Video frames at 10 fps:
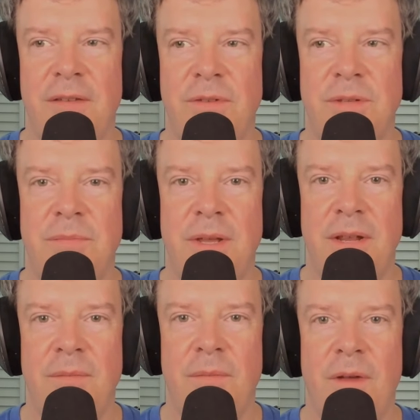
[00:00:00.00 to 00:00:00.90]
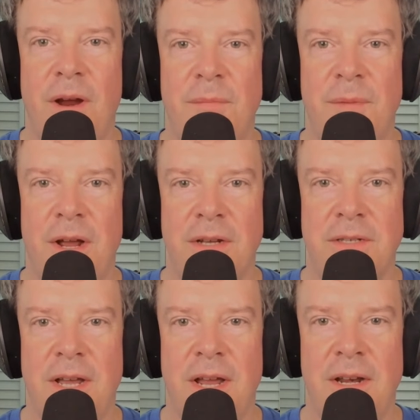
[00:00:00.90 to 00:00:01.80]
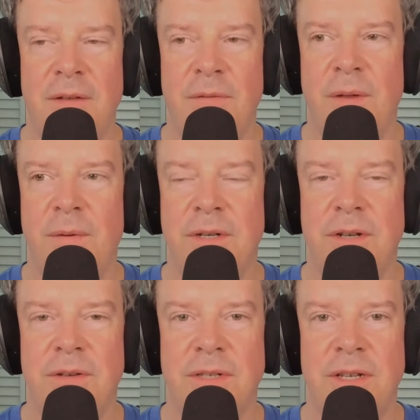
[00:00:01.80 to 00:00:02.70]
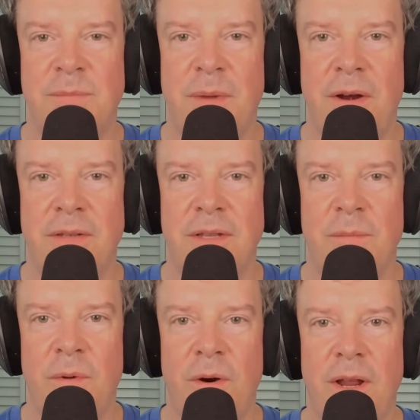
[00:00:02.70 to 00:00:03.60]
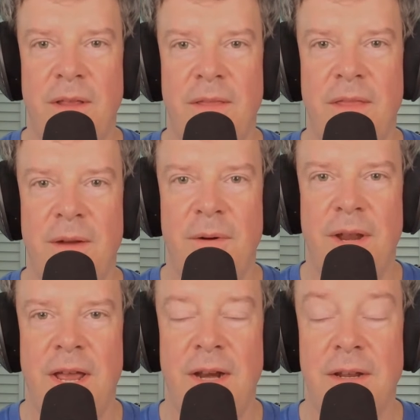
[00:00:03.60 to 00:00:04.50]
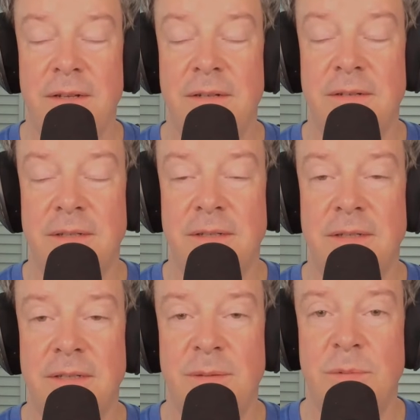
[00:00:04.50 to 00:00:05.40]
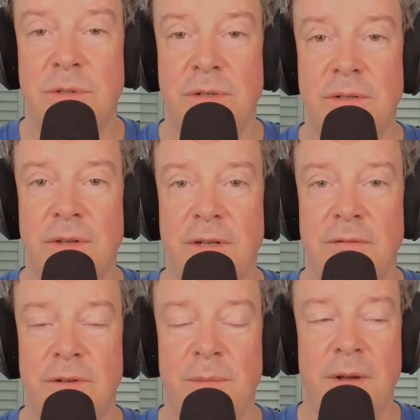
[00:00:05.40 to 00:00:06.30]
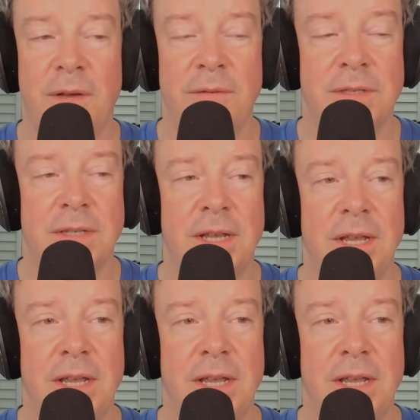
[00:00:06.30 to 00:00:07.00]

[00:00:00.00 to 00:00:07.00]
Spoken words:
It was emitting carbon monoxide. And when he went to go see his parents in the morning, they were dead. A deep source of guilt for him, obviously.